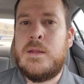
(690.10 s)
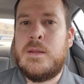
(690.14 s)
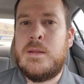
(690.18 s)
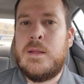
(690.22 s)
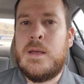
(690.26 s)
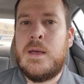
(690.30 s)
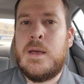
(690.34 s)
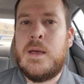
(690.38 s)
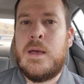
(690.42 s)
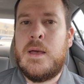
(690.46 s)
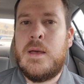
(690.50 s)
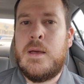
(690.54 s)

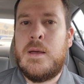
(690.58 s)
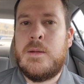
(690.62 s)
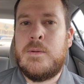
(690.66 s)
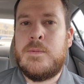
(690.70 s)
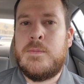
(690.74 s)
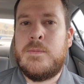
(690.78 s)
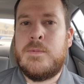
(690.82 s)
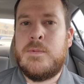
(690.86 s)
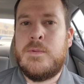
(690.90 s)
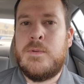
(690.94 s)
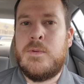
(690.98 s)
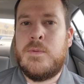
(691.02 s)
uh,
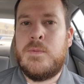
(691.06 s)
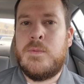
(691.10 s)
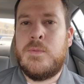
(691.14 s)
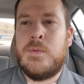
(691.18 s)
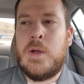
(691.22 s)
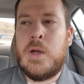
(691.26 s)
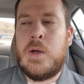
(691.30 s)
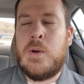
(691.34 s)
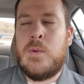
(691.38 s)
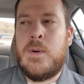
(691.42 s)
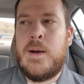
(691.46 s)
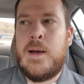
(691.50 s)

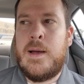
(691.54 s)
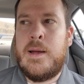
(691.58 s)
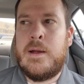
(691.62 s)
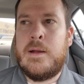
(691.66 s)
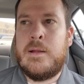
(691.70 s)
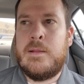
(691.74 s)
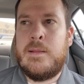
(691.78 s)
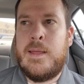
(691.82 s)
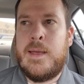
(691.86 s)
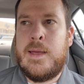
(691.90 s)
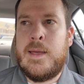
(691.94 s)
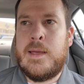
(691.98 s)

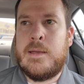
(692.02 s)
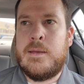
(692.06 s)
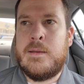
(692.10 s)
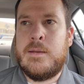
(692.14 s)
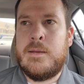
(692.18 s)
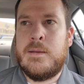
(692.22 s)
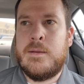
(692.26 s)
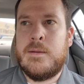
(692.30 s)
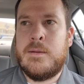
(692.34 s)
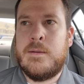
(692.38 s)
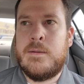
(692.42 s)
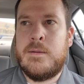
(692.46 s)
required, like
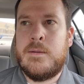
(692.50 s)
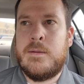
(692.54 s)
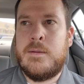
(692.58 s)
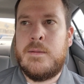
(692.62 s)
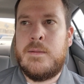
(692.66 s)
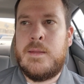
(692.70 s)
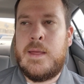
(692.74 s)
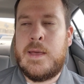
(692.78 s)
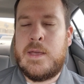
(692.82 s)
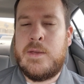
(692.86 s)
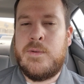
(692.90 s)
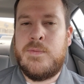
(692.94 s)

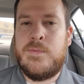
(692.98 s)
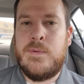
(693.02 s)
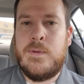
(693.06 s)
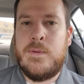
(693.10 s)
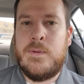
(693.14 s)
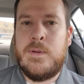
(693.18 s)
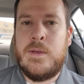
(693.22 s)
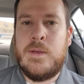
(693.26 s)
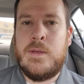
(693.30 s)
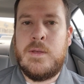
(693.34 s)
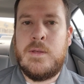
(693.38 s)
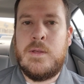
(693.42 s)
if
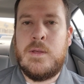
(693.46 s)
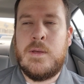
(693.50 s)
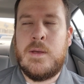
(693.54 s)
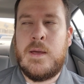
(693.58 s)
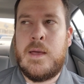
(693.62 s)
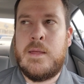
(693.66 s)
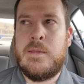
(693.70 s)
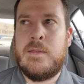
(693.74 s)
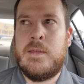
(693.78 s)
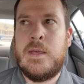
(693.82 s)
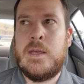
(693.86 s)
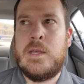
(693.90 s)

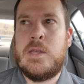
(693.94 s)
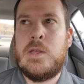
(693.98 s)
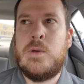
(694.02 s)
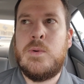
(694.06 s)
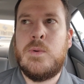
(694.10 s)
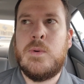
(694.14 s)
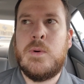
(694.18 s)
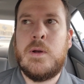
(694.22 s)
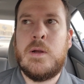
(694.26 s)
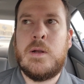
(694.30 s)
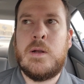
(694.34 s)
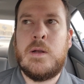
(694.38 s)
I think
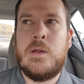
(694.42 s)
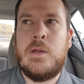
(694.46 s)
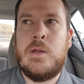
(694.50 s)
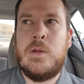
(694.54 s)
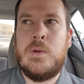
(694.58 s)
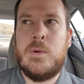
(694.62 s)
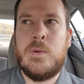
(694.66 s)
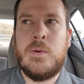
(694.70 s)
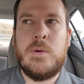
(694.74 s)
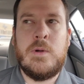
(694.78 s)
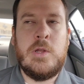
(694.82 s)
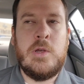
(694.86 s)
you
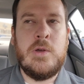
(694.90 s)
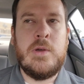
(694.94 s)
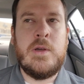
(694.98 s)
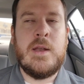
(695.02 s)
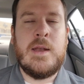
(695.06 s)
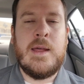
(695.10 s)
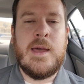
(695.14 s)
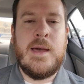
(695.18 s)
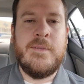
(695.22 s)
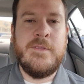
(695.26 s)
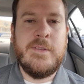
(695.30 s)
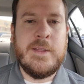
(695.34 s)

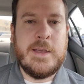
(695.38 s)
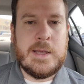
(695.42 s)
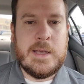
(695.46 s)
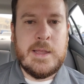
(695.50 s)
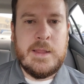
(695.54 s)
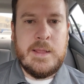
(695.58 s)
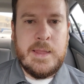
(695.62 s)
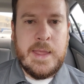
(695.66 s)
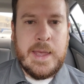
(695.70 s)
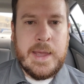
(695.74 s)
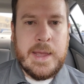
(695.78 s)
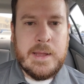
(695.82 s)
could have like a
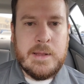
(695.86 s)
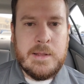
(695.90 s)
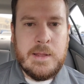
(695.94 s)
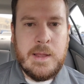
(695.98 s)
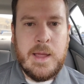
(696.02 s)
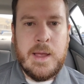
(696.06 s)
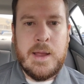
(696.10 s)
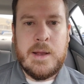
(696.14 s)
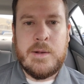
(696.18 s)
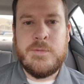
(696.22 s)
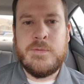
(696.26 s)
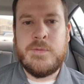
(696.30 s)

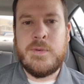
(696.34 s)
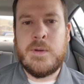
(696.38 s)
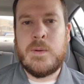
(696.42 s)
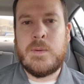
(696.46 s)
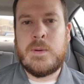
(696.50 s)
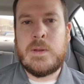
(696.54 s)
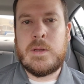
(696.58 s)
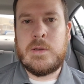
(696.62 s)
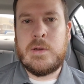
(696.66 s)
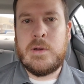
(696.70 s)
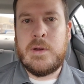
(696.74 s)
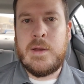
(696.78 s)
landline
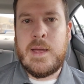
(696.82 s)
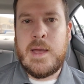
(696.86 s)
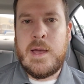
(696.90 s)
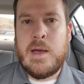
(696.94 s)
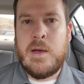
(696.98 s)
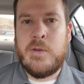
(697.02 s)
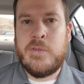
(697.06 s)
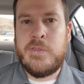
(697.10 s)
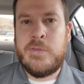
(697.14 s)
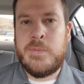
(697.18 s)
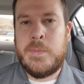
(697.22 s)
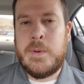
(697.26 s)
phone in your
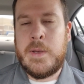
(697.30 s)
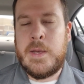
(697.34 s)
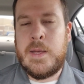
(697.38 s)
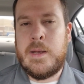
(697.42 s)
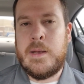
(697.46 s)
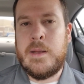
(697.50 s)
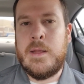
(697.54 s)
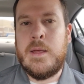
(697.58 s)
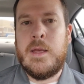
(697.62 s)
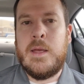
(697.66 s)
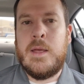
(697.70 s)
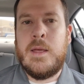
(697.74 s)
house, but
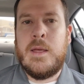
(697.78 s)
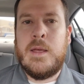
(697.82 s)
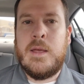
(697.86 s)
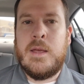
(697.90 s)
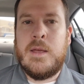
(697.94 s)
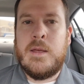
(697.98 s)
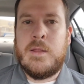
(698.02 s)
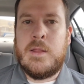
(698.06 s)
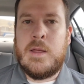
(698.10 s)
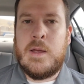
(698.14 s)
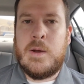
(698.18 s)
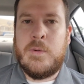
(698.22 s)

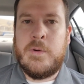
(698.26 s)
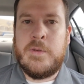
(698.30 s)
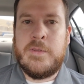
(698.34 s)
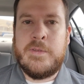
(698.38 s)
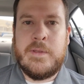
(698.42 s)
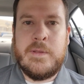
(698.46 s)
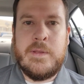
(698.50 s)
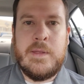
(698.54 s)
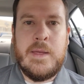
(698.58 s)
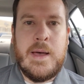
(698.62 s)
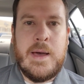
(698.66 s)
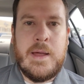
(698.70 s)
there was
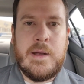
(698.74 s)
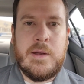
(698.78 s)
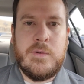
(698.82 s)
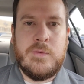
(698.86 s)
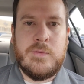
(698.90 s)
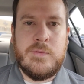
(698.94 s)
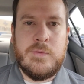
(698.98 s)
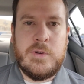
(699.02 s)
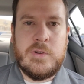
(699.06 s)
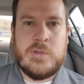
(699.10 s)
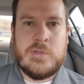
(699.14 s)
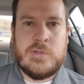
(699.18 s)
a lot
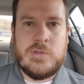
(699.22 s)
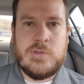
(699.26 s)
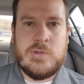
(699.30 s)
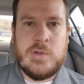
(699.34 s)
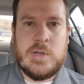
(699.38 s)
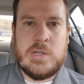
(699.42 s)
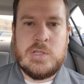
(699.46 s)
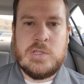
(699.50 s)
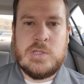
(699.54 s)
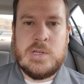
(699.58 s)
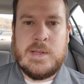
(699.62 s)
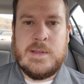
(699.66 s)
of
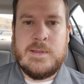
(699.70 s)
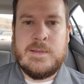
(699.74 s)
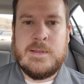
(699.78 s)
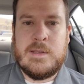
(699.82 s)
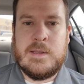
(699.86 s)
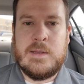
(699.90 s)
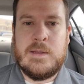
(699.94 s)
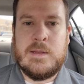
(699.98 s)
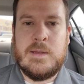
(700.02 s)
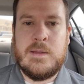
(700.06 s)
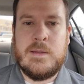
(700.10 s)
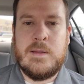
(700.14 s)
restrictions
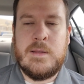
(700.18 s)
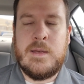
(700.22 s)
and